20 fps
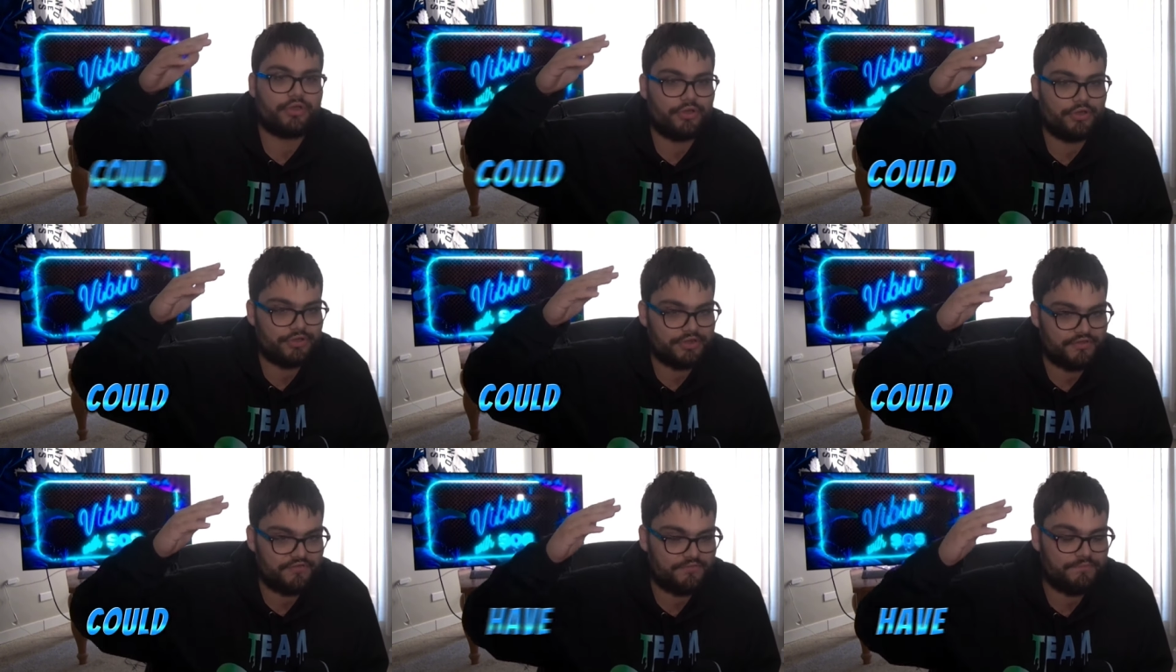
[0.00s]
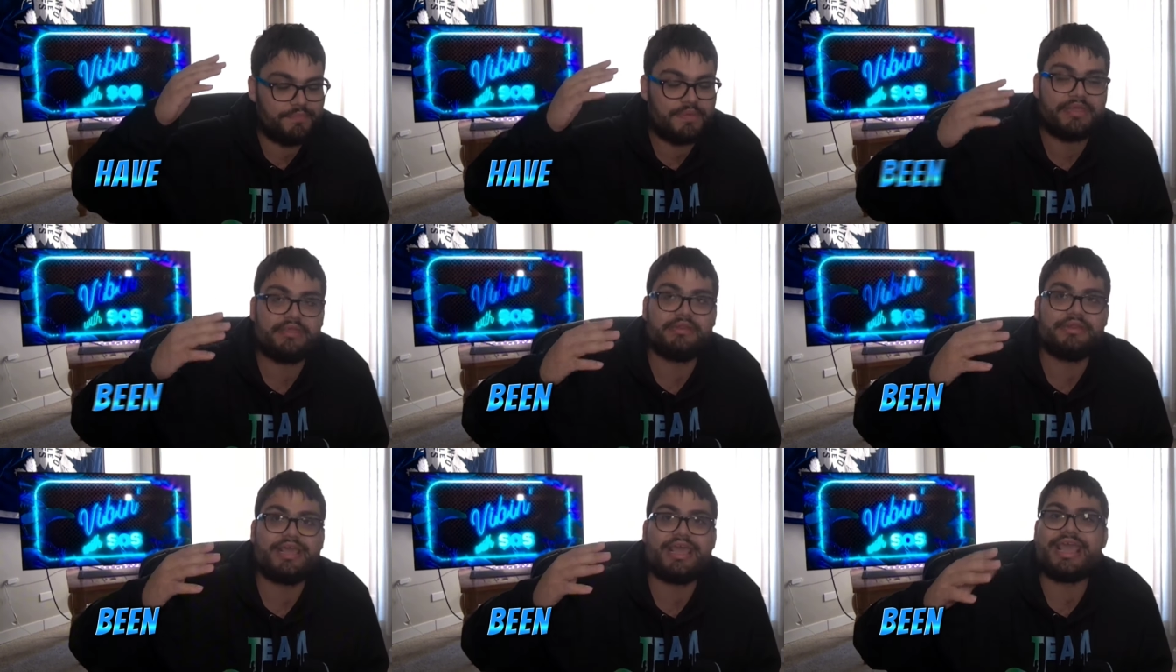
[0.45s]
could have
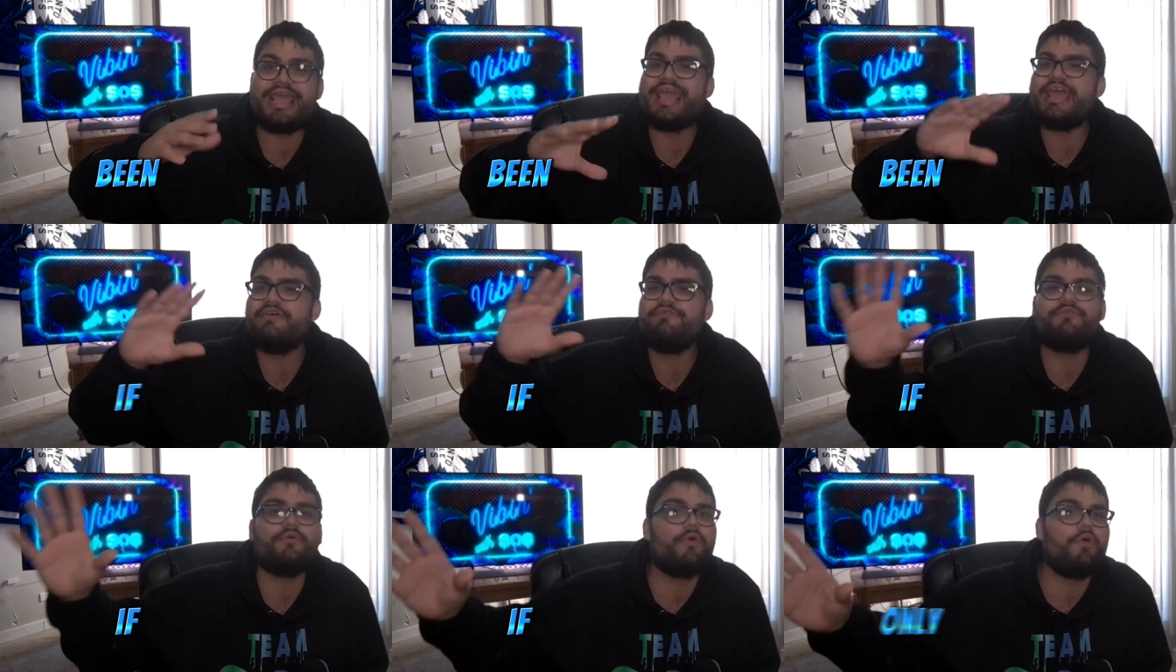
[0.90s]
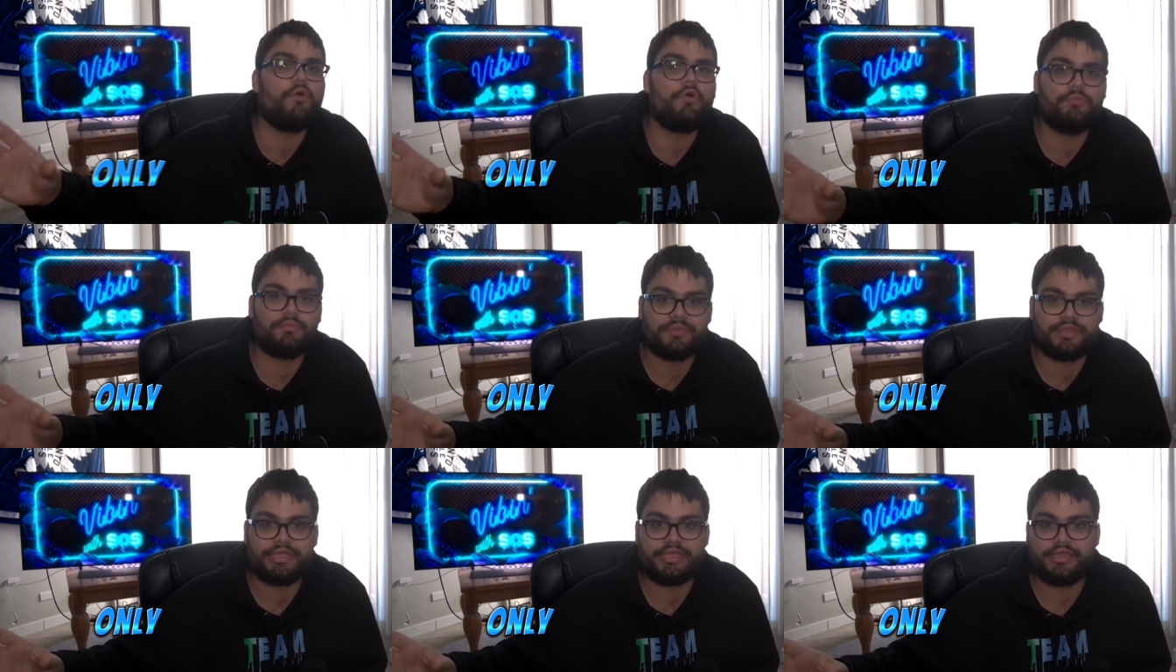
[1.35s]
been if
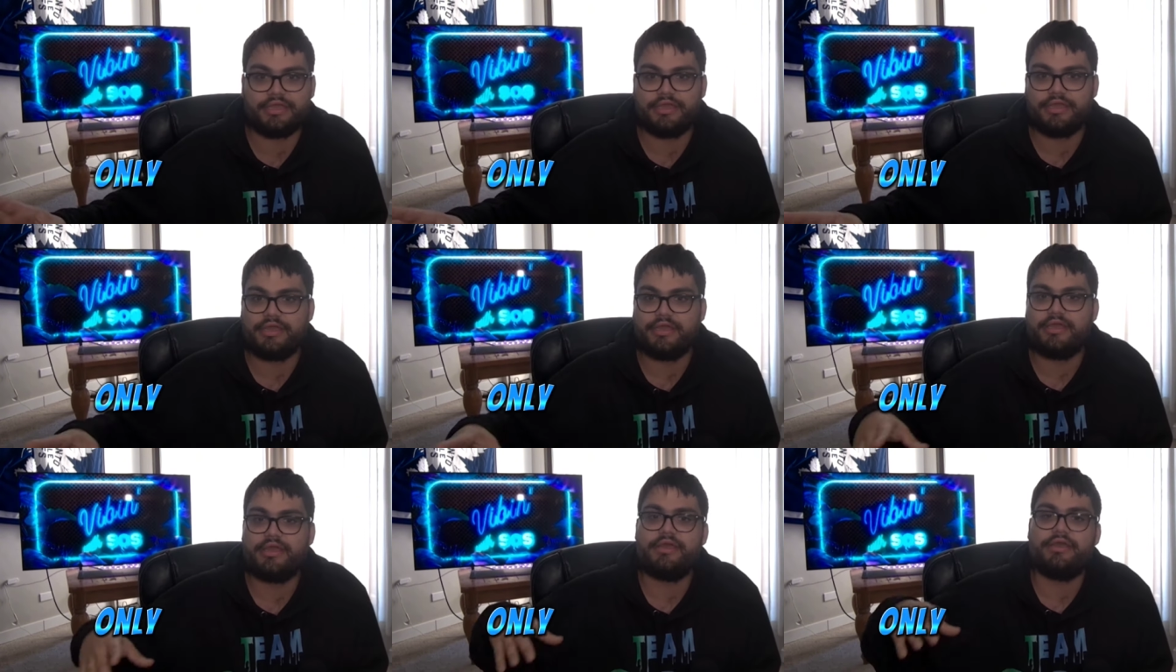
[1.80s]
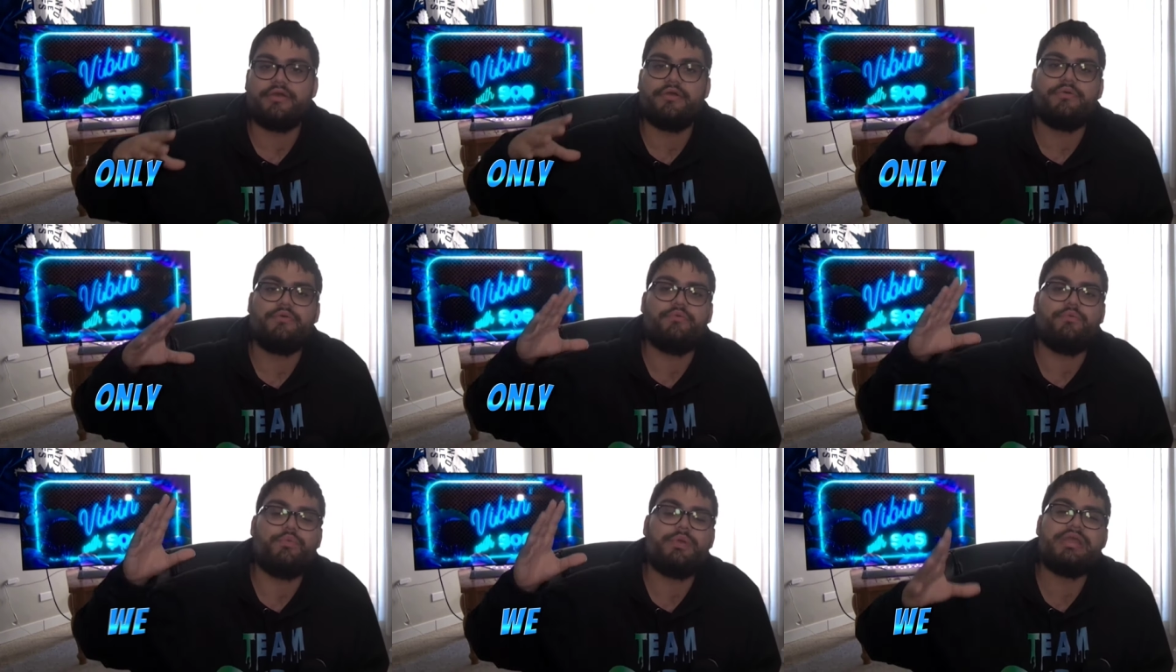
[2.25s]
only
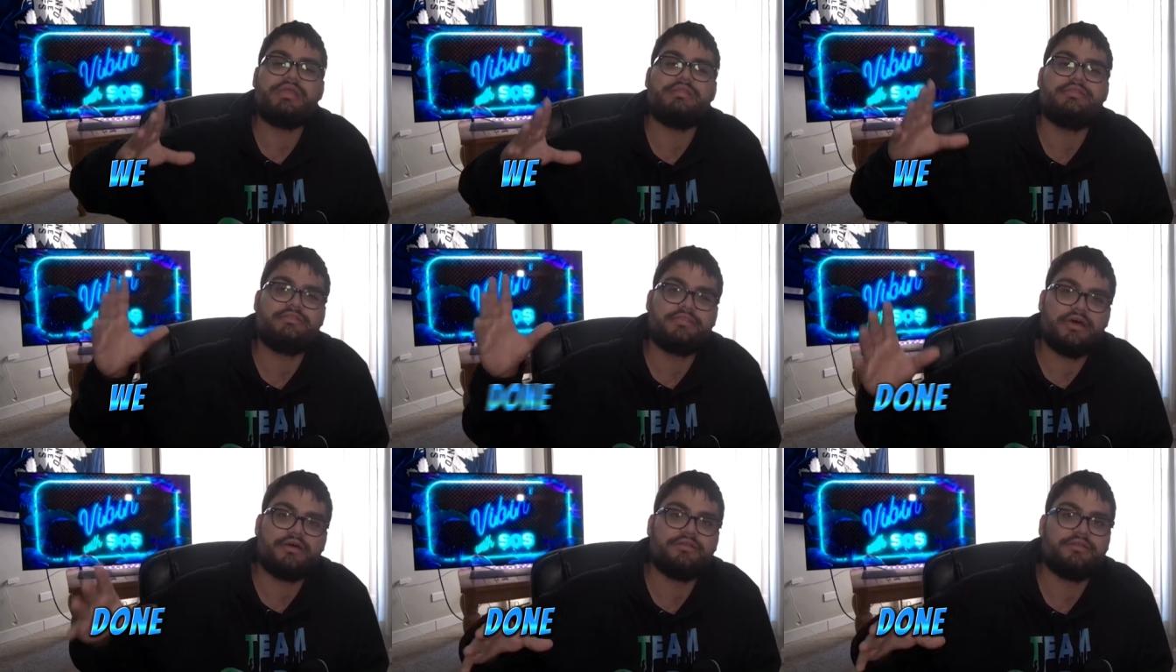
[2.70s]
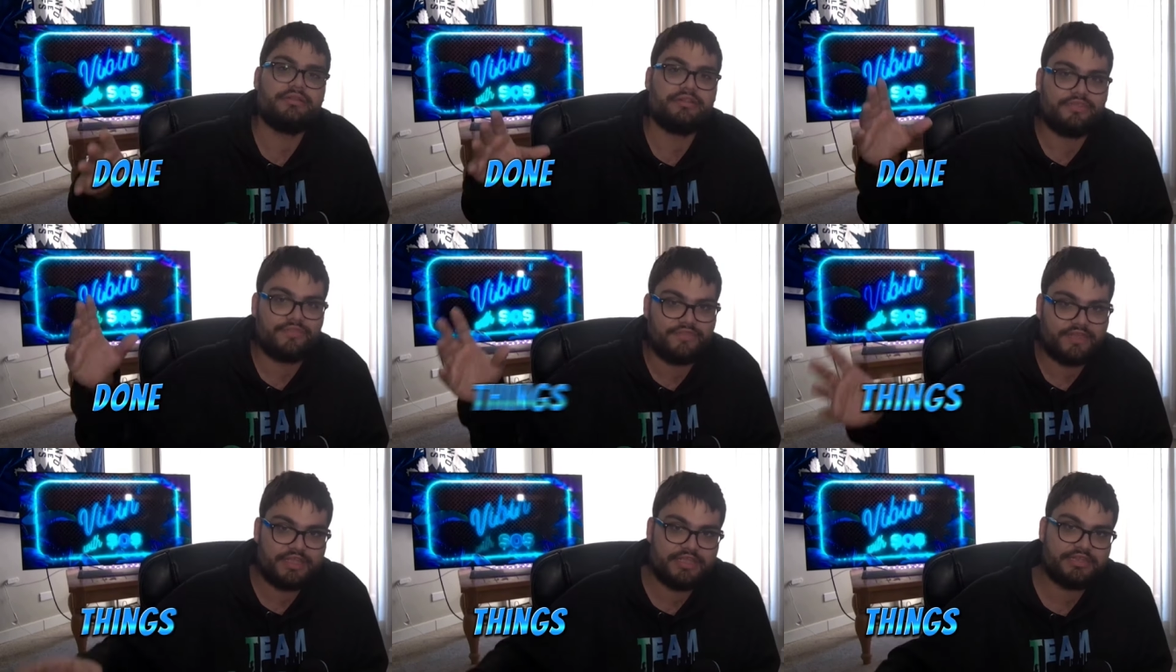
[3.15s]
we done
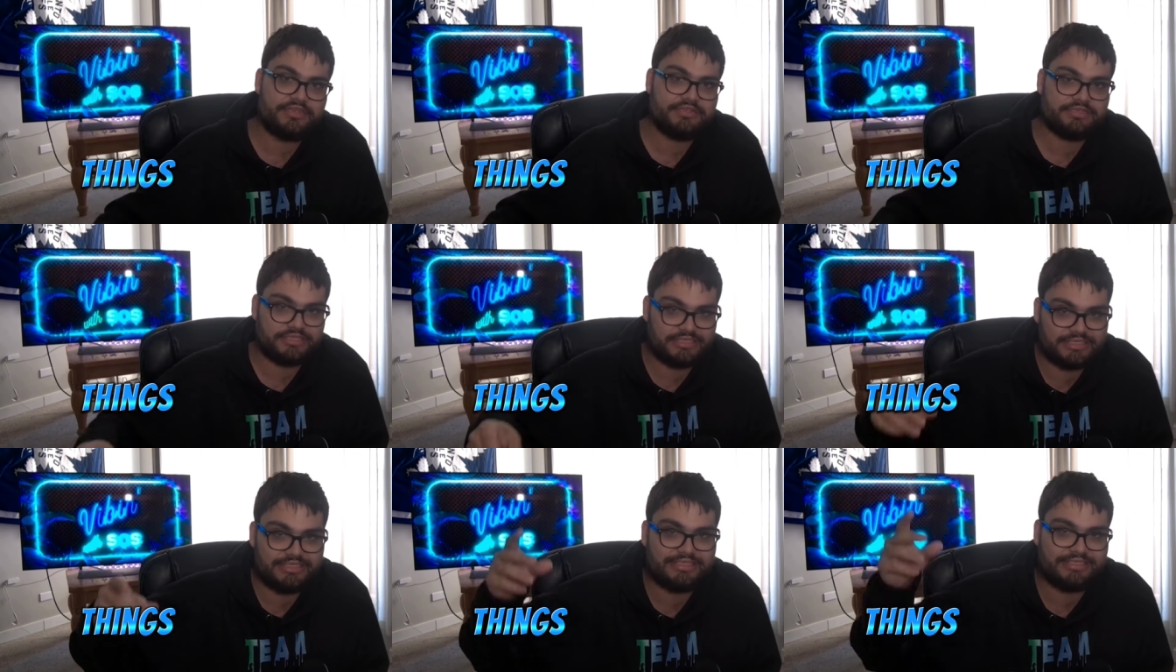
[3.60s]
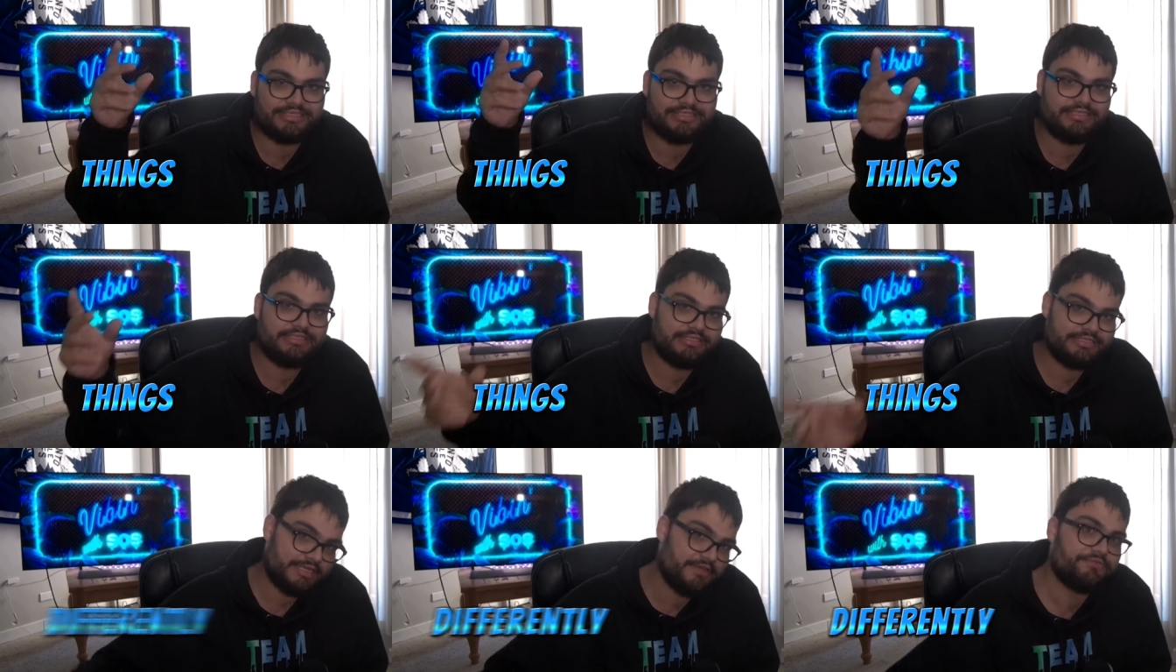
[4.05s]
things
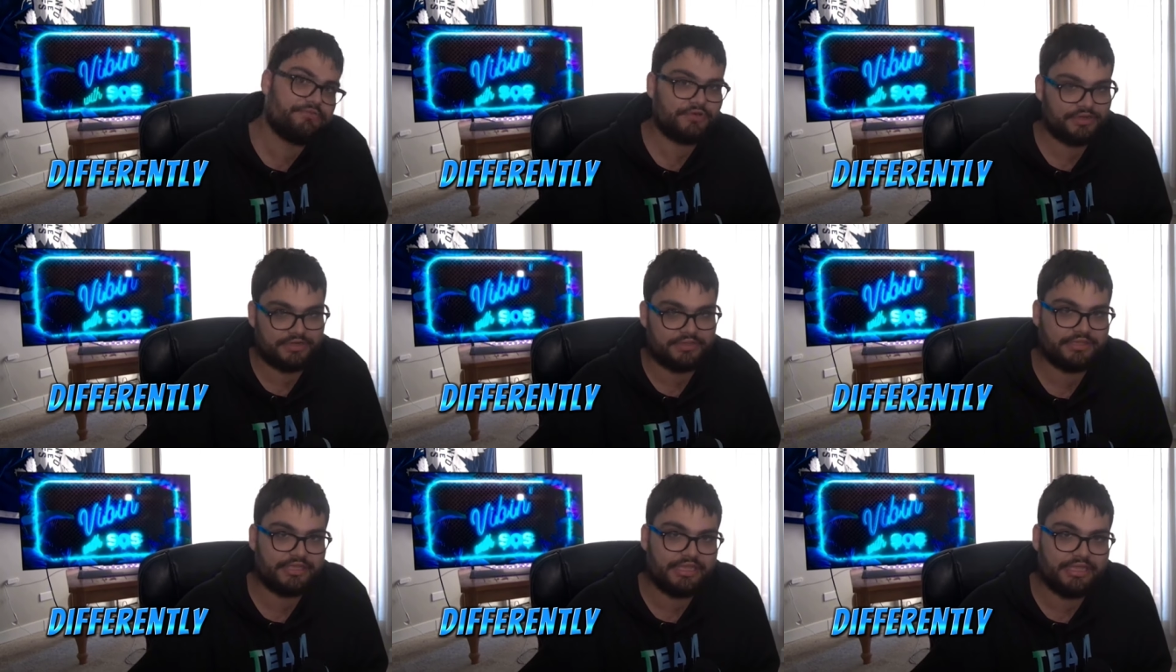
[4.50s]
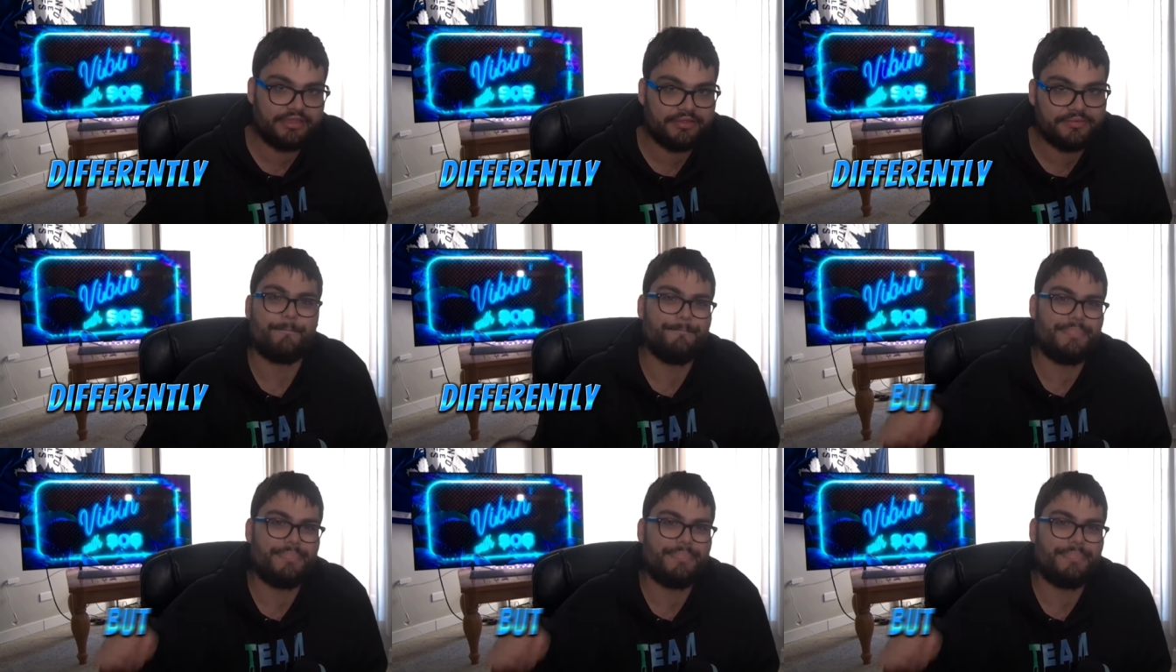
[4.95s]
differently.